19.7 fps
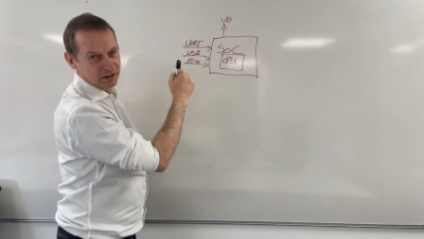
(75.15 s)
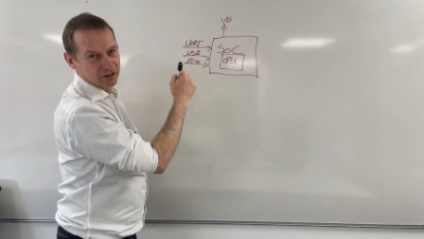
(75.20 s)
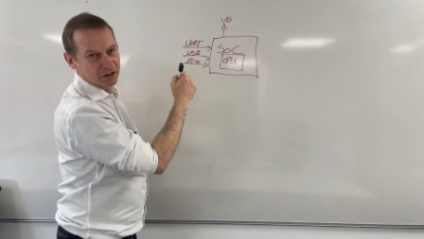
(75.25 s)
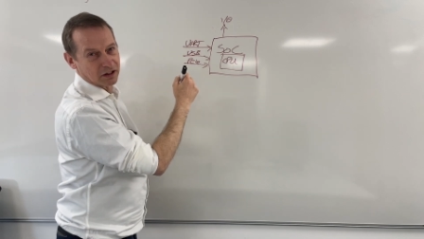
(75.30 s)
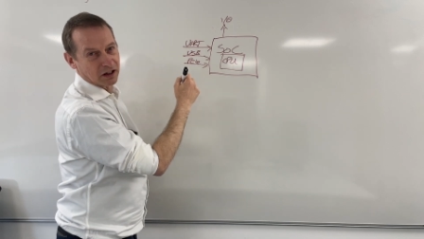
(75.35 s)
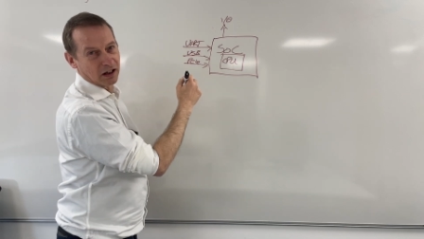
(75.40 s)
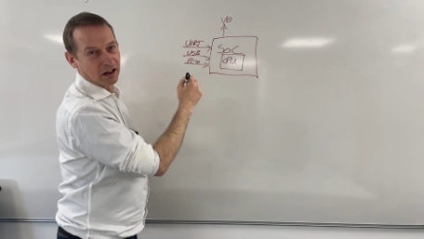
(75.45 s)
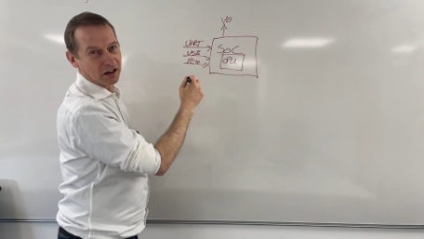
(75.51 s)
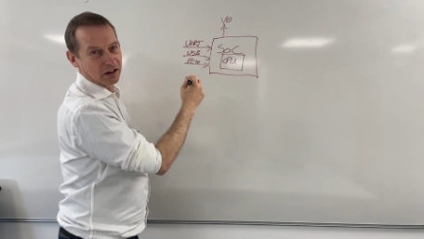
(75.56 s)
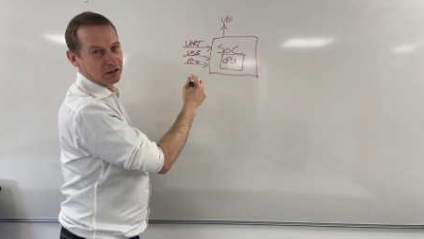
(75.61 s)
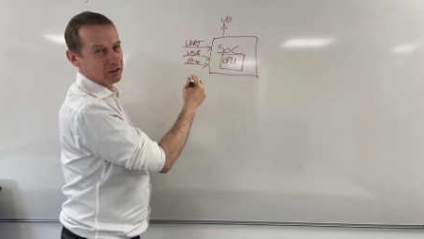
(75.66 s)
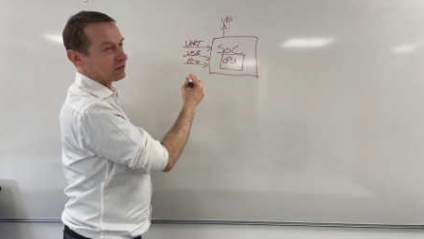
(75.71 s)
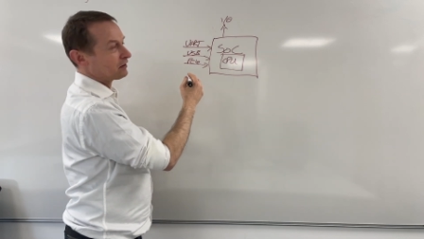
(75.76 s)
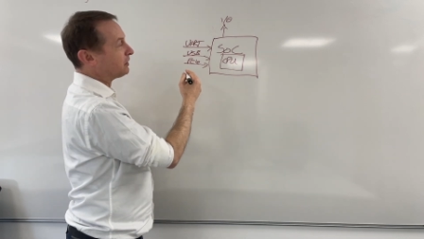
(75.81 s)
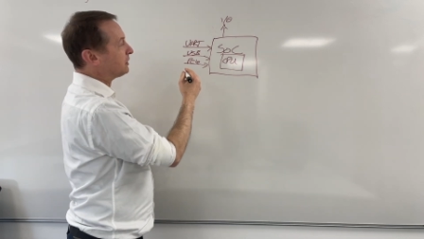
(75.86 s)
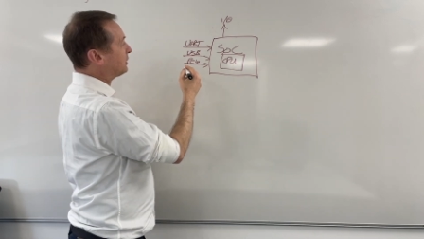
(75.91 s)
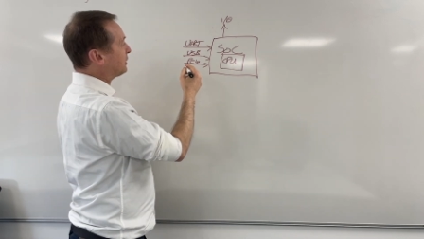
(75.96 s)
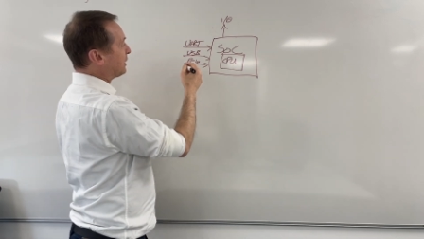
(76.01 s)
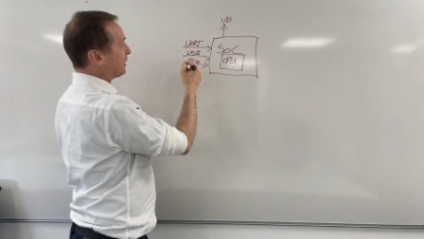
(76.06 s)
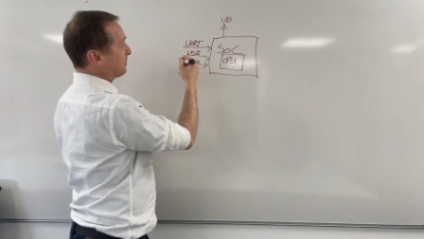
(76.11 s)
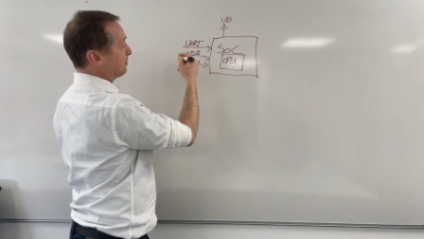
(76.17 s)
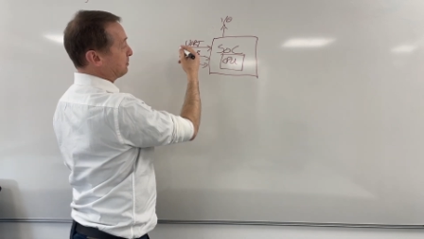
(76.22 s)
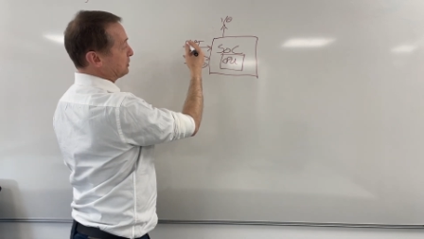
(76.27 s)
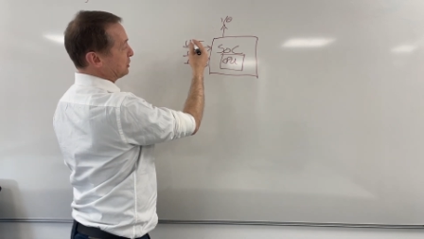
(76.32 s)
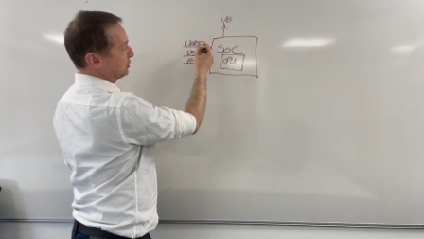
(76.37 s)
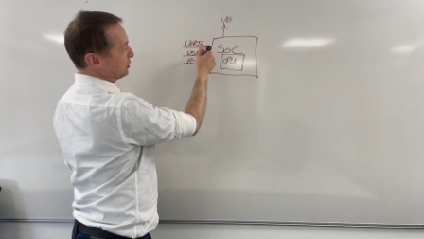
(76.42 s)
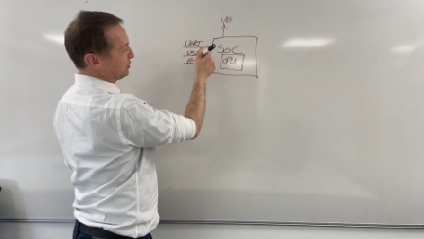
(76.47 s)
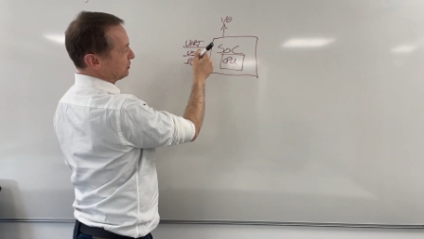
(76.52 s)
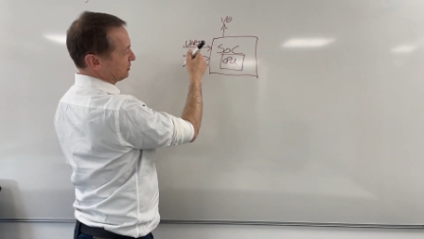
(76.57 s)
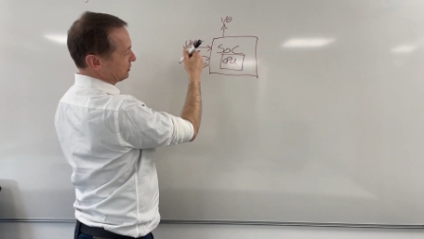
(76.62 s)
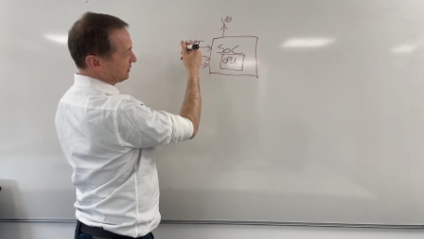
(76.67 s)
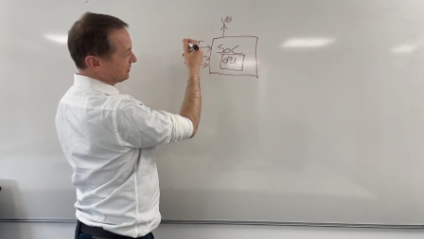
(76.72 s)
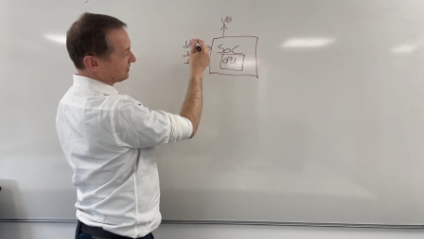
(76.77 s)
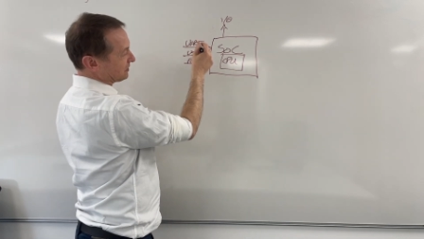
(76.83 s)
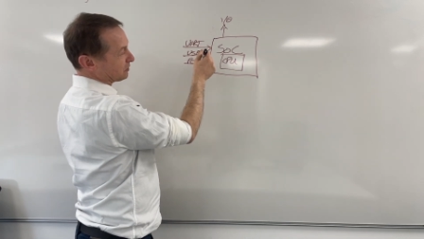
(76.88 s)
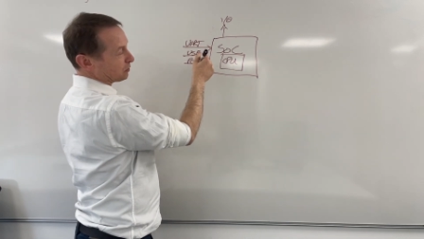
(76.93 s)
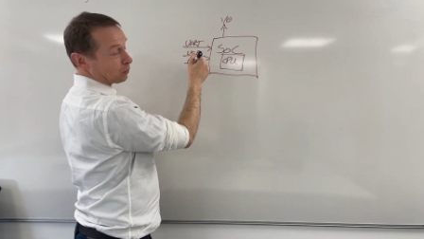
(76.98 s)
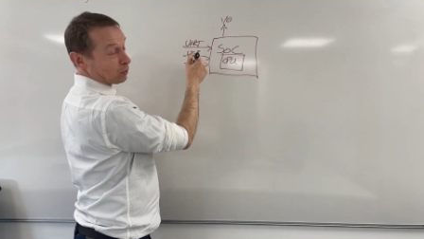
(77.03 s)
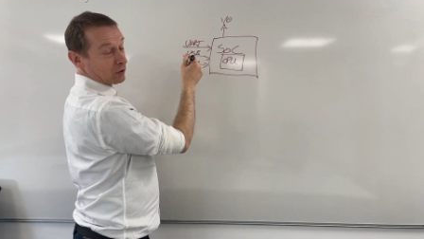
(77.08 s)
can
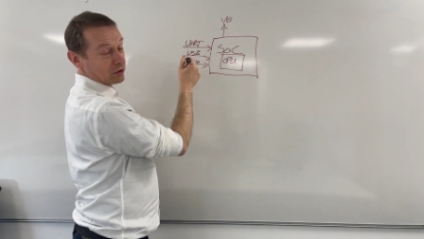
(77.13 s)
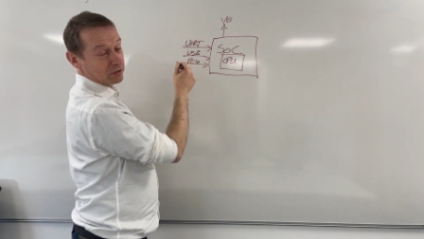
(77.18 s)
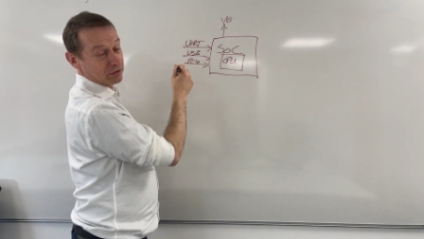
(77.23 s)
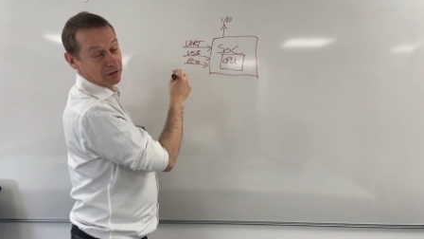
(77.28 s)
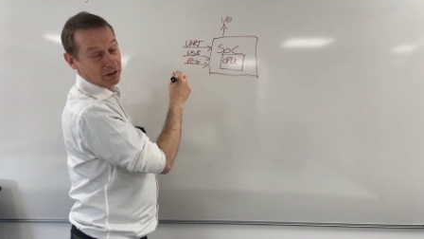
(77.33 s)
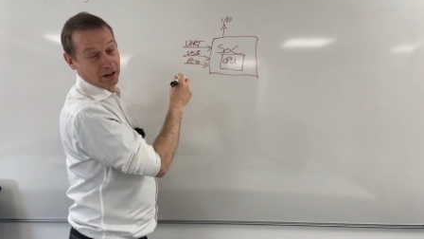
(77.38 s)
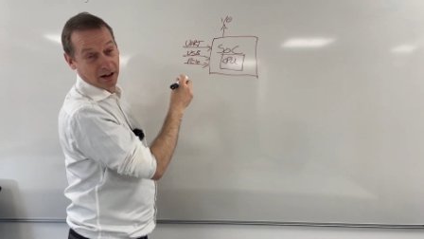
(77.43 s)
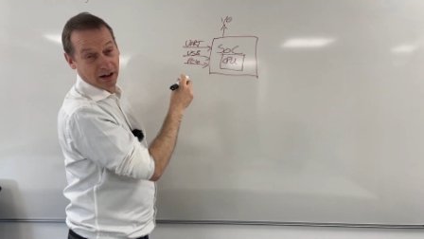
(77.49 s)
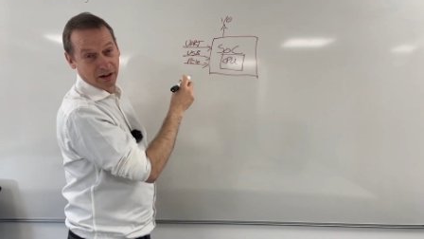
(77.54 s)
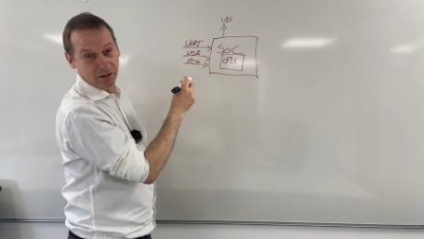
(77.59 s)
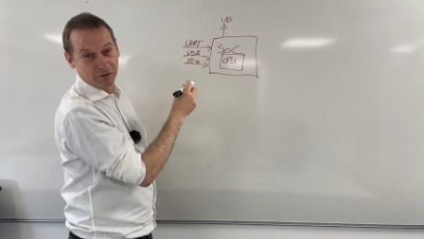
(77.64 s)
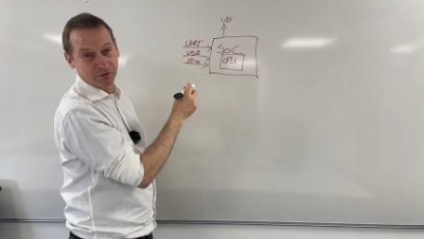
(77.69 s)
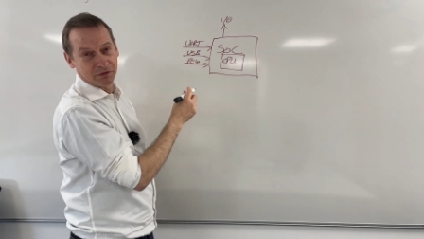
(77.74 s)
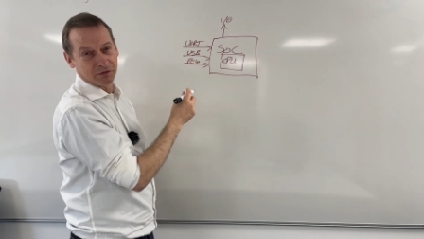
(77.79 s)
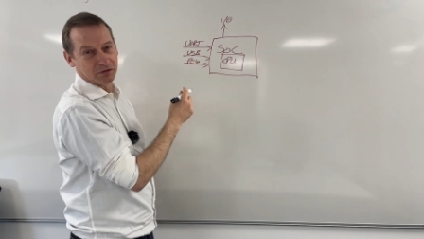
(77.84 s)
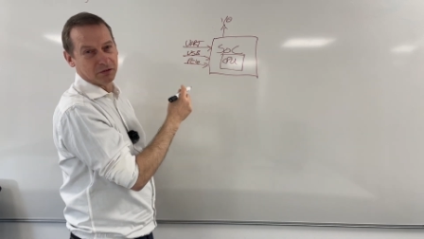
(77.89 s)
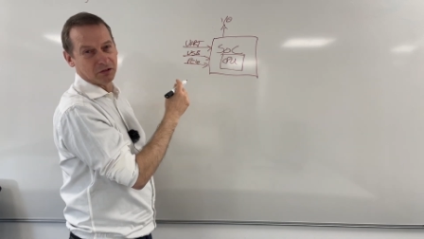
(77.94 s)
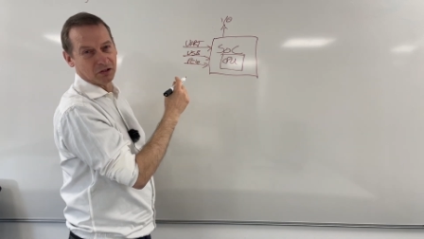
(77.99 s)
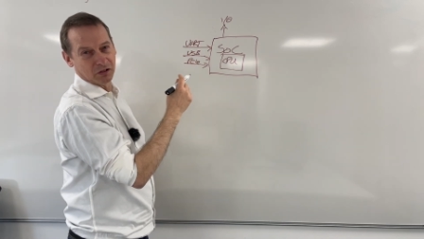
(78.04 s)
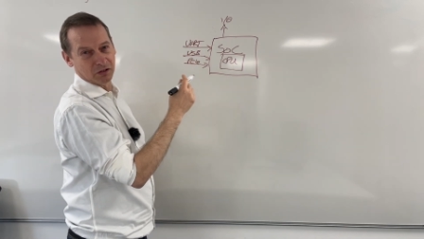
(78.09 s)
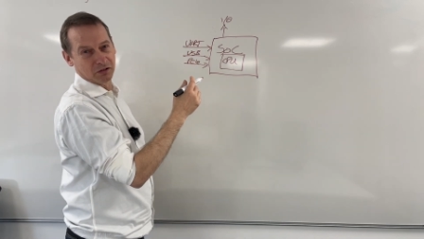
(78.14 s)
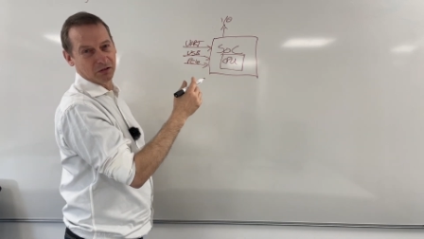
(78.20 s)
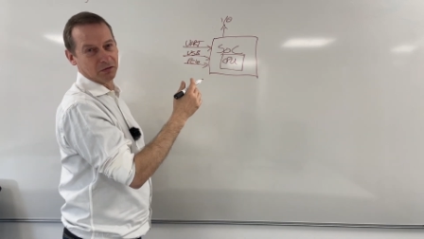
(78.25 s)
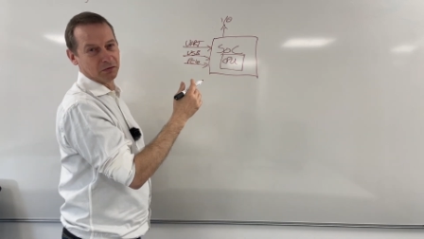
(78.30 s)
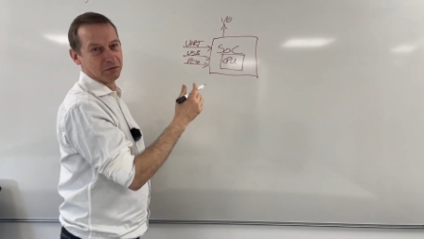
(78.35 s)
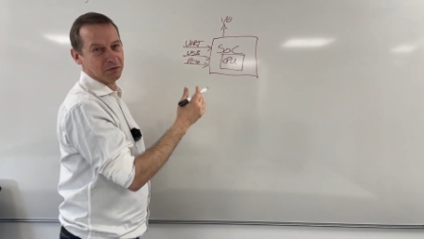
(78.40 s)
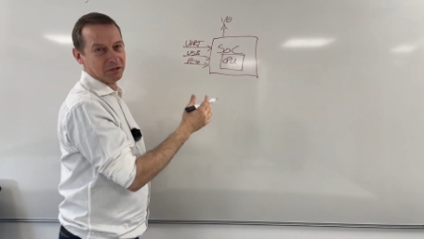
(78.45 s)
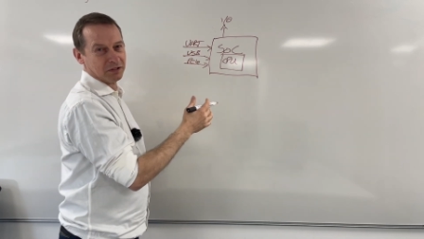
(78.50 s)
abuse what you have to